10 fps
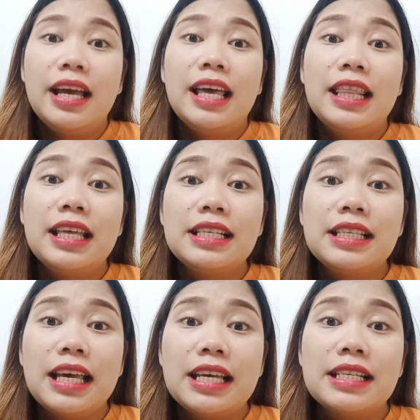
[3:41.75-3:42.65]
This
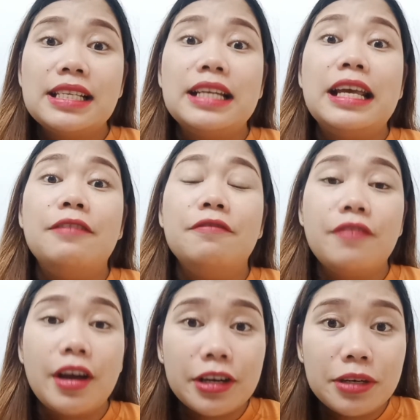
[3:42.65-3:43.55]
is an
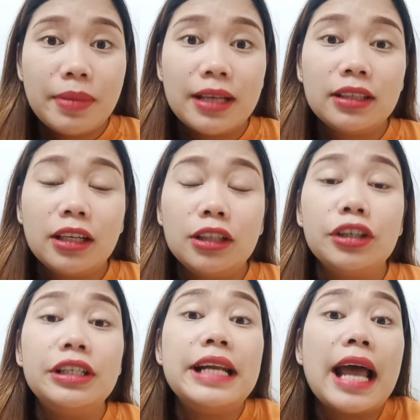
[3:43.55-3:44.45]
environmental or
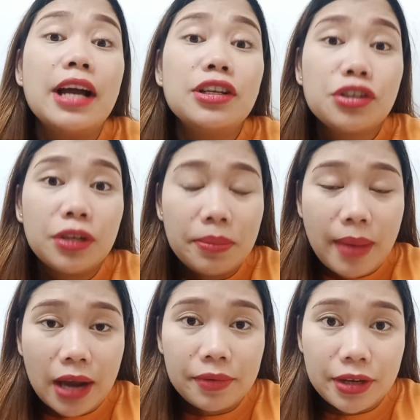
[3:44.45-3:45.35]
natural
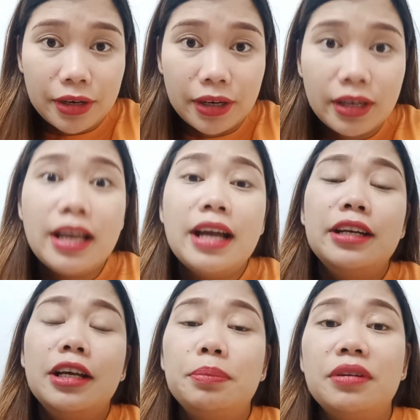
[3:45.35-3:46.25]
barrier
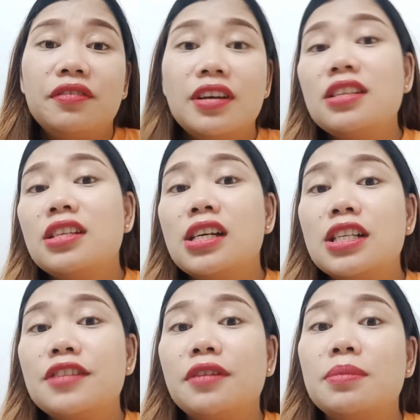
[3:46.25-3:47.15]
that prevents
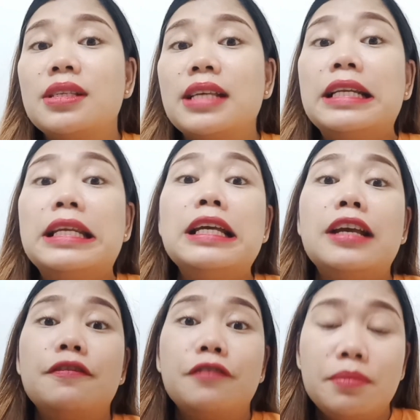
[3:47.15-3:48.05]
us from sending
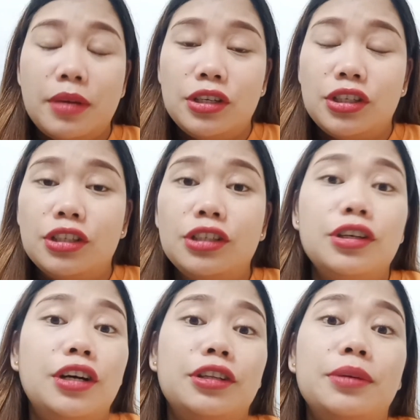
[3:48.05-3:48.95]
information to
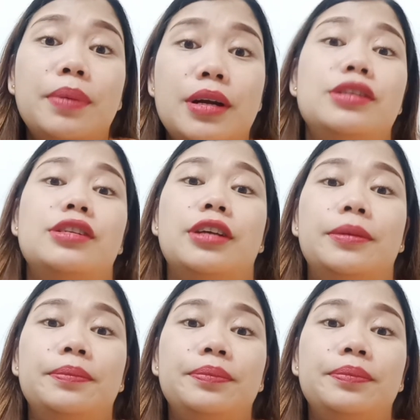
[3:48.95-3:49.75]
other person.